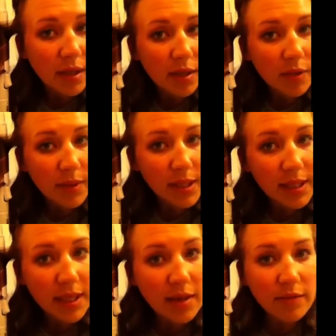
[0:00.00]
And you want to
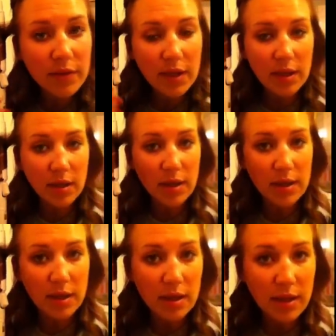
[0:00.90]
leave it
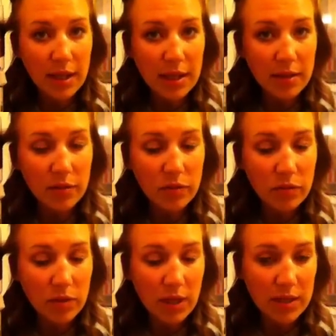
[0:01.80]
on like
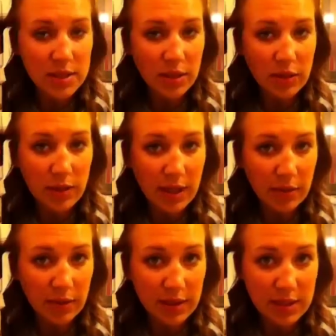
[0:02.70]
until you
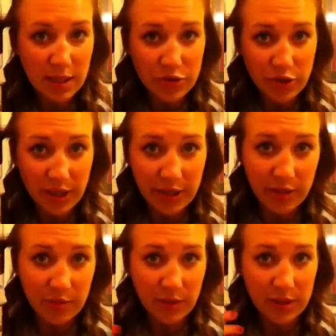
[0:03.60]
can't really touch your hair
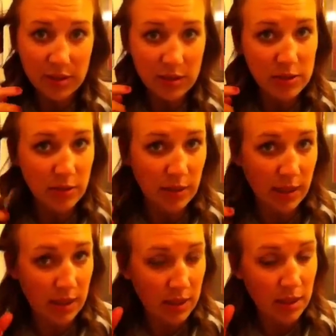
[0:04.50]
anymore because it's too
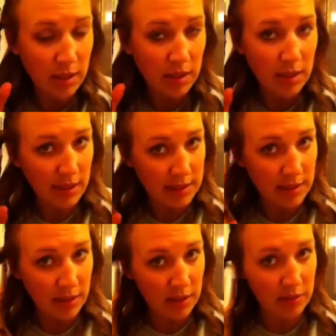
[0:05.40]
hot. That's
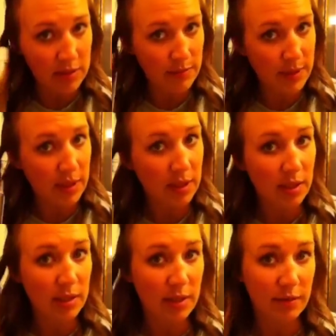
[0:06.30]
how you know it's been on
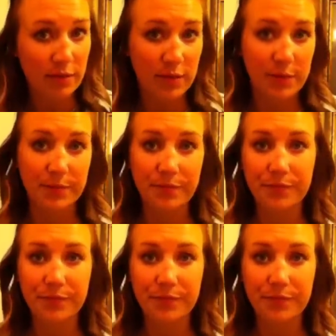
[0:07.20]
long enough.